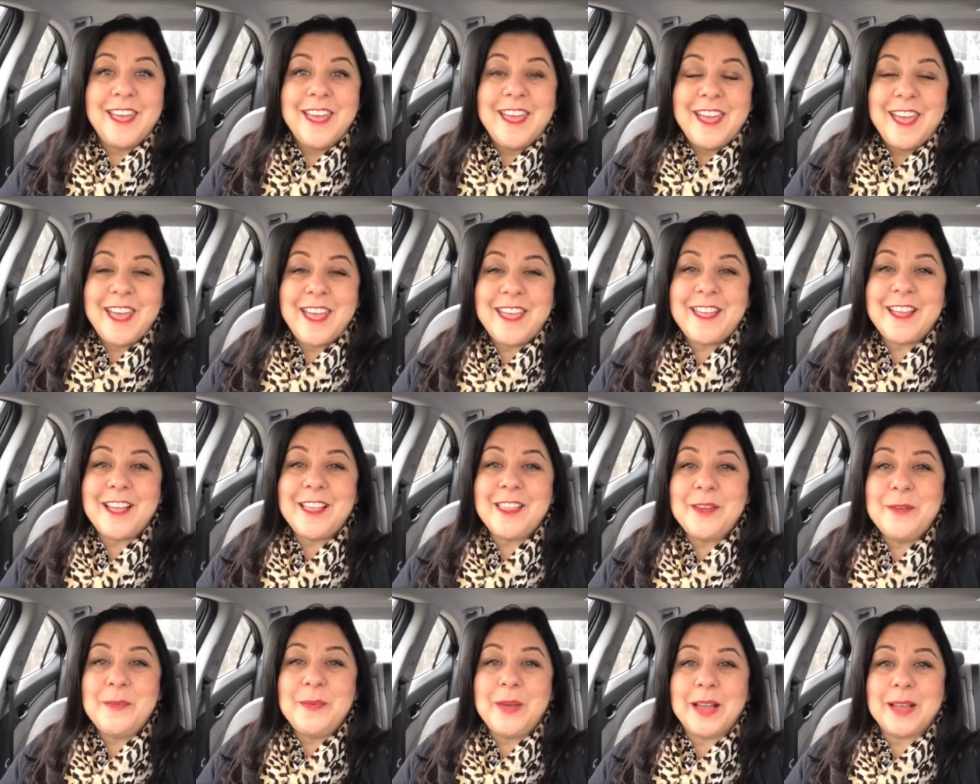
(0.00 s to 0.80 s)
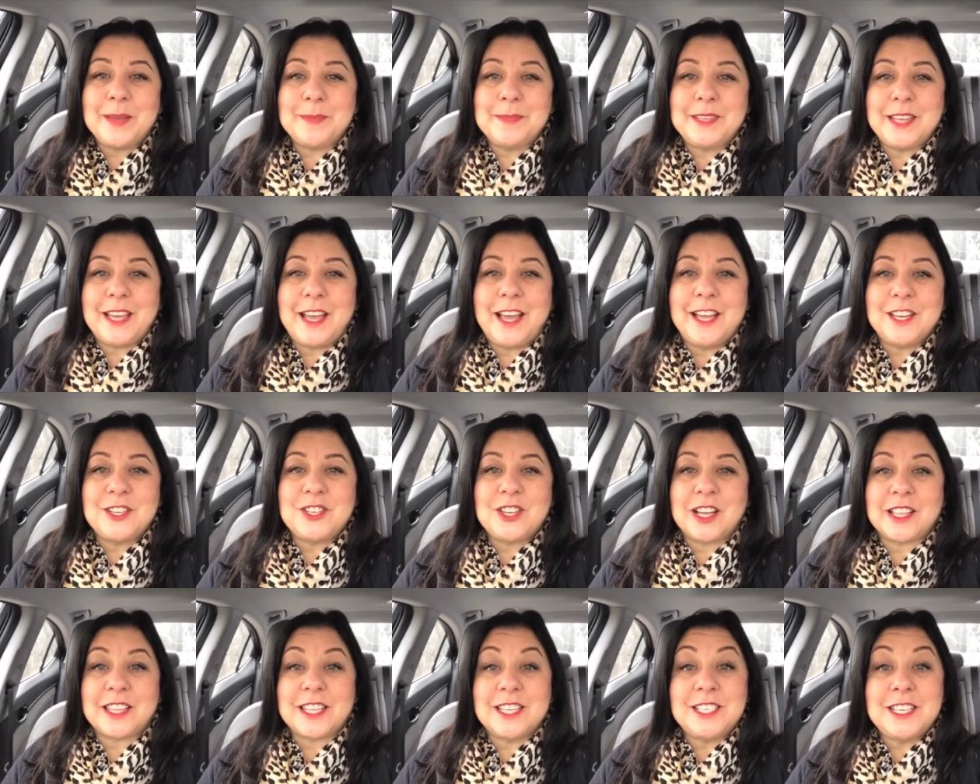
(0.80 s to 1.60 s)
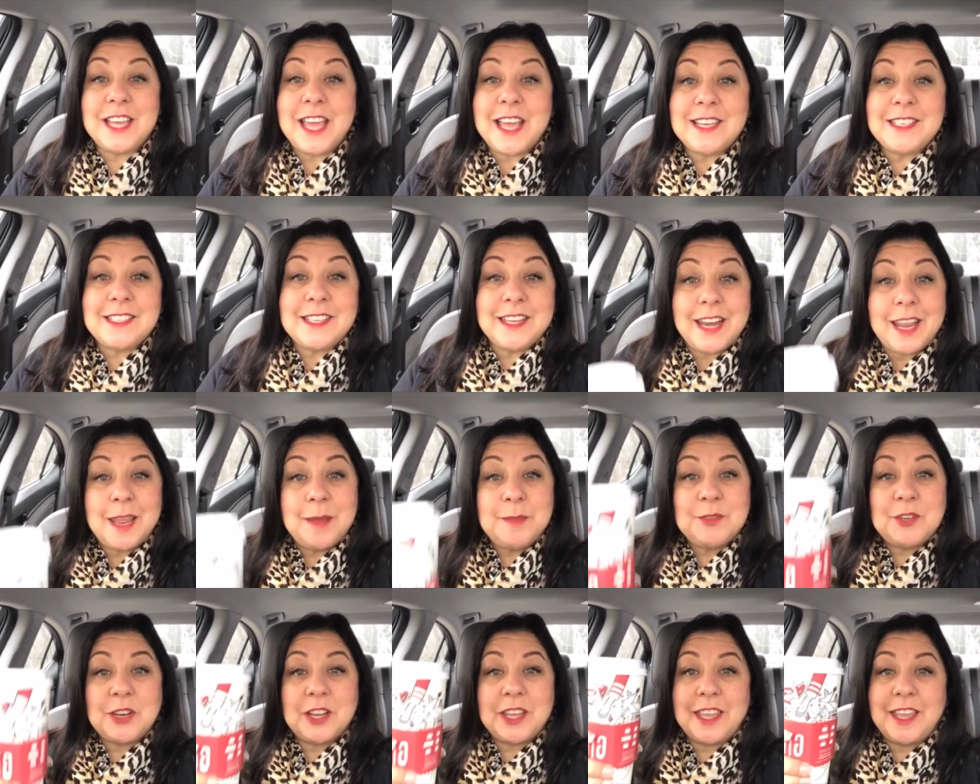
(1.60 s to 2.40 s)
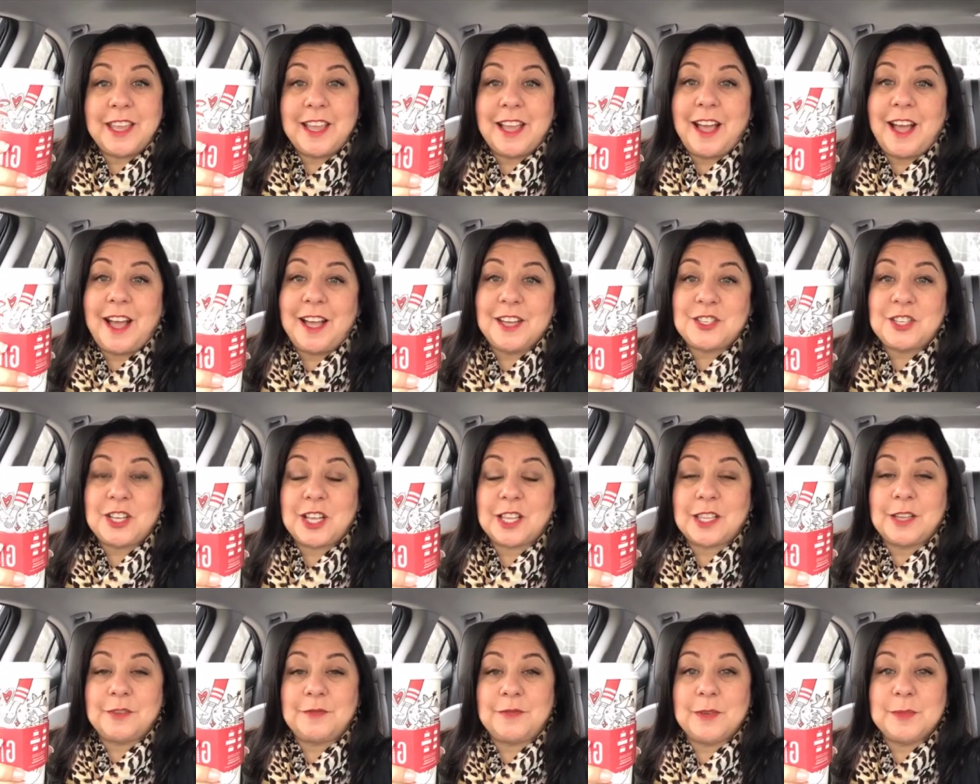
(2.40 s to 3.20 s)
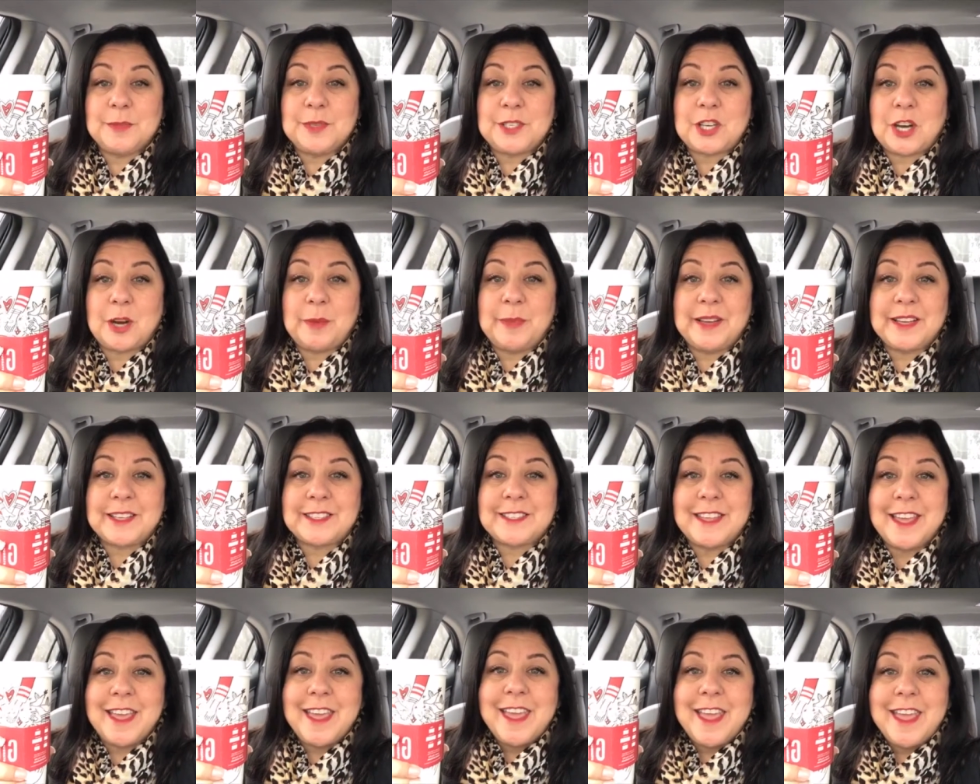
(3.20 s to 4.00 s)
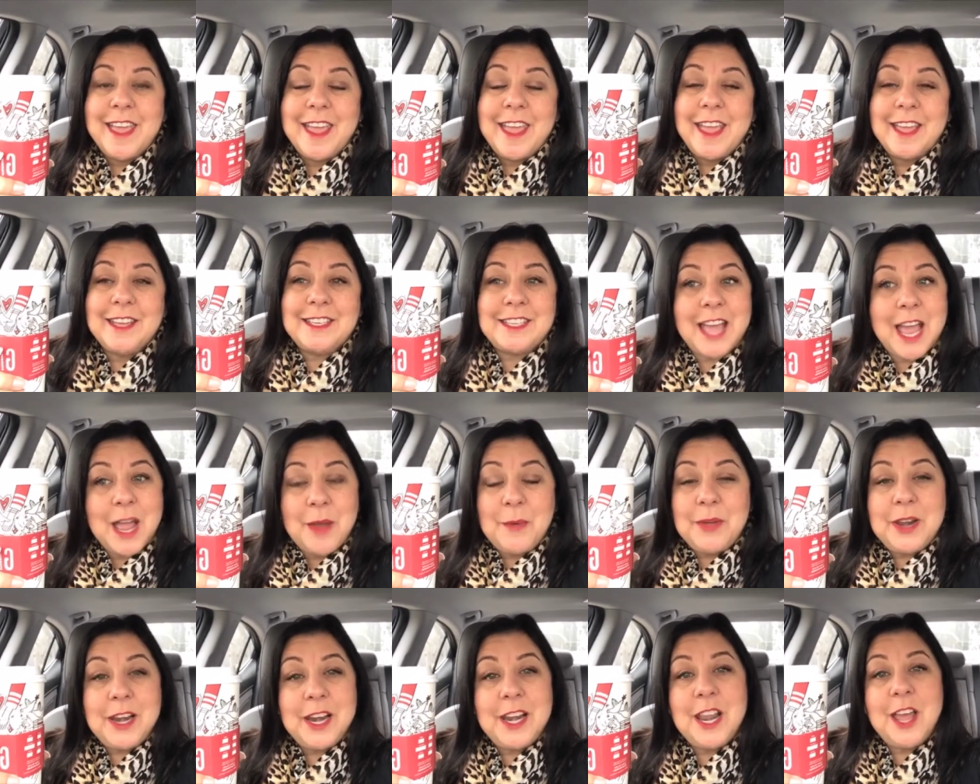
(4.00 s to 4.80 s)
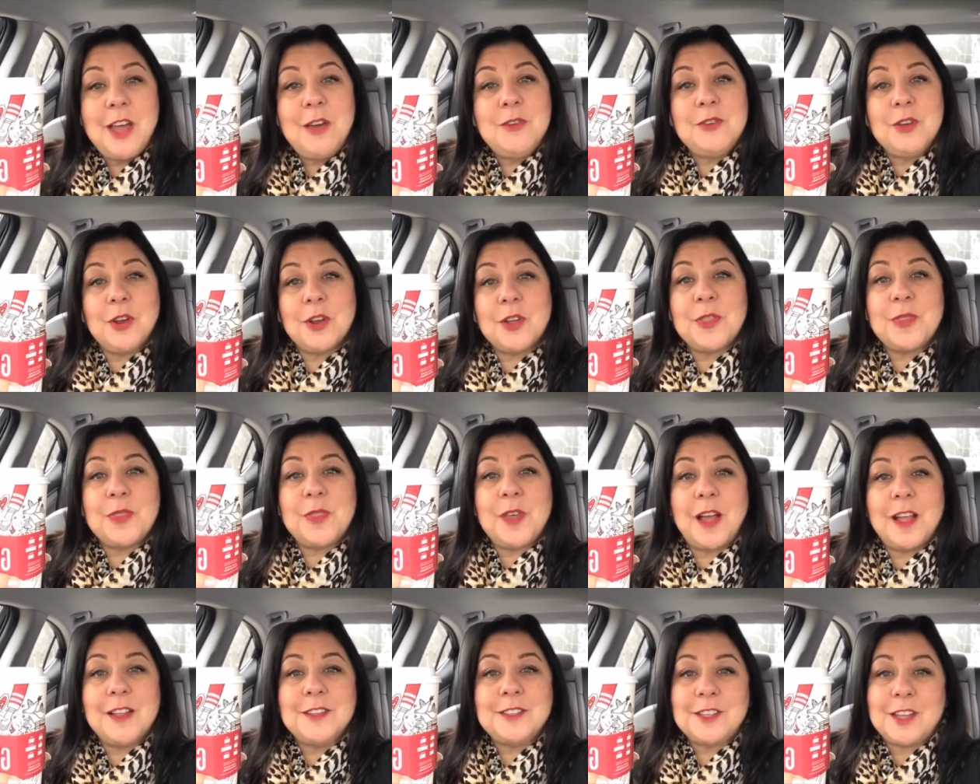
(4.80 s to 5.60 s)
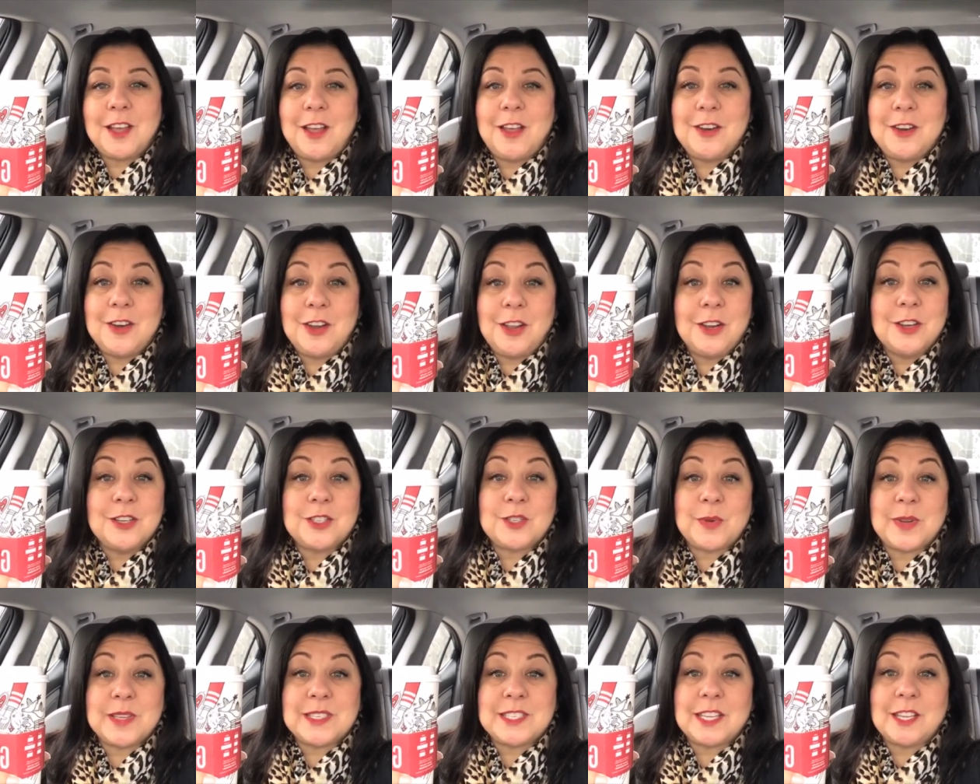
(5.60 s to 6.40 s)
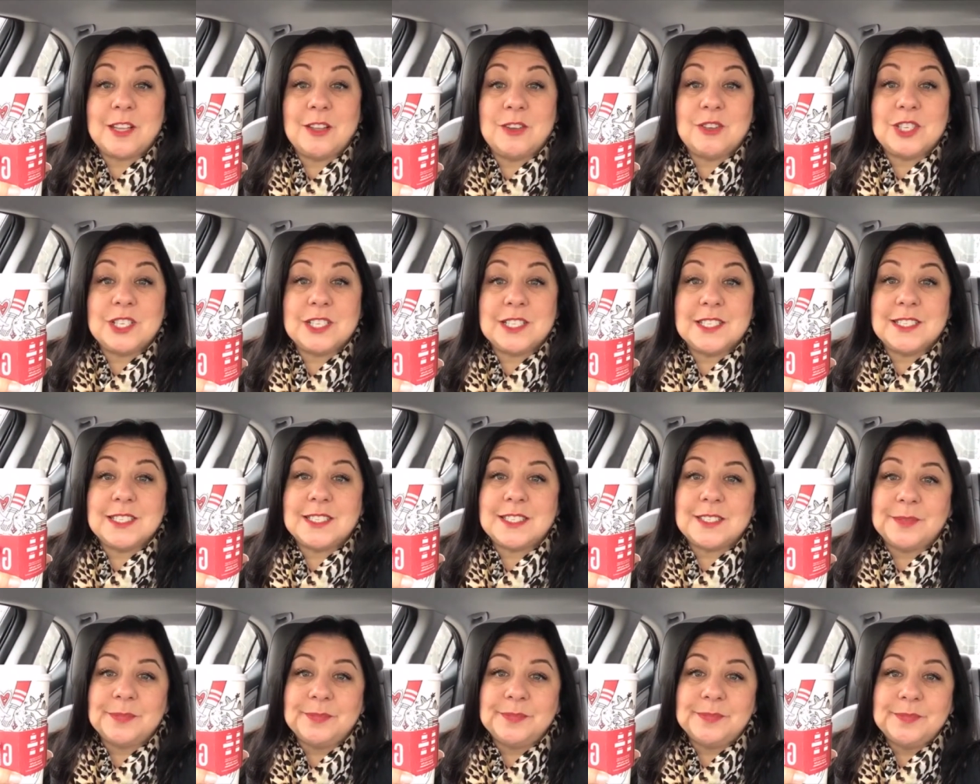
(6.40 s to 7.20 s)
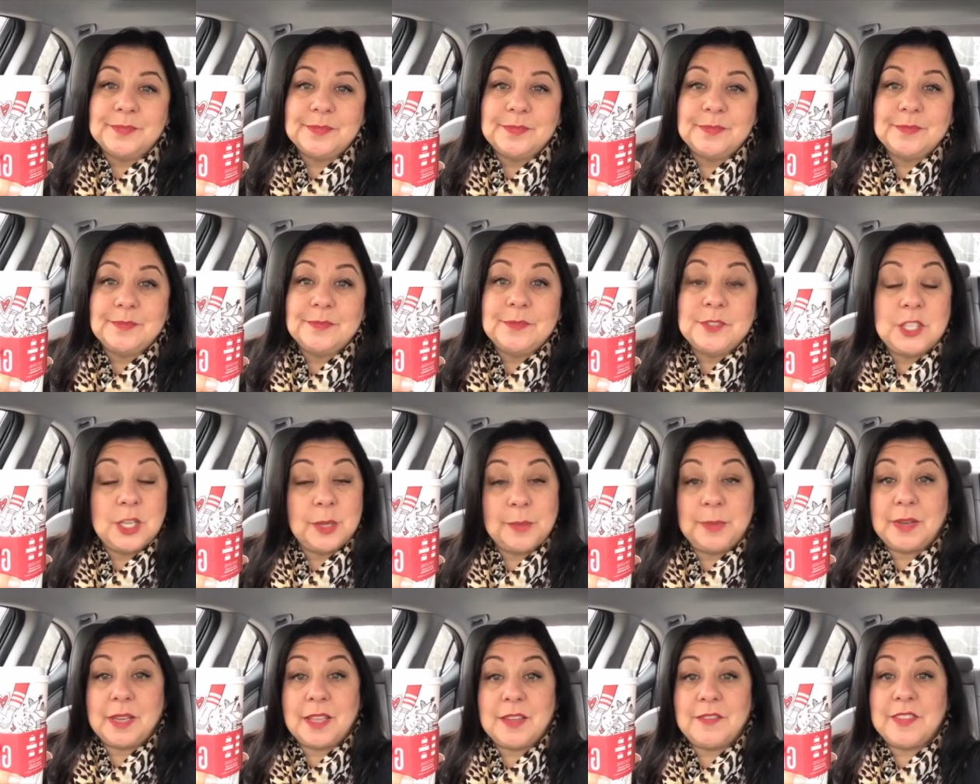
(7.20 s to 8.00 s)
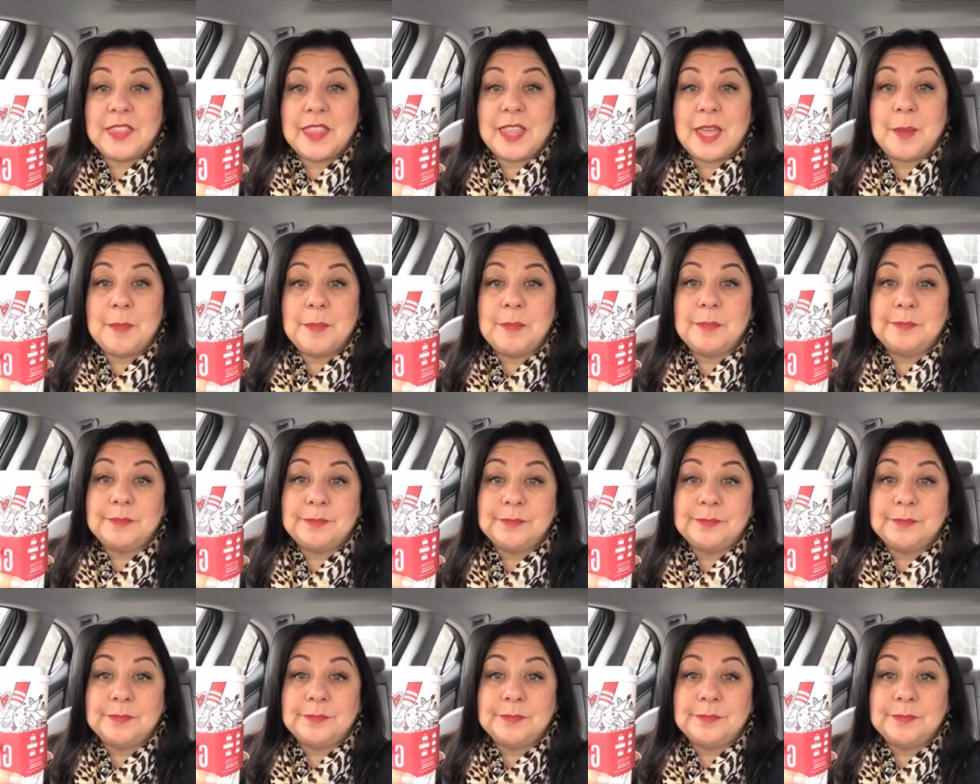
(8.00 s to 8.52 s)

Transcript: Hey y'all, and welcome to Hot Chocolate Chat. Today I'm drinking a hot chocolate from Starbucks, and I want to know your thoughts on New Year's resolutions. Do you believe in them?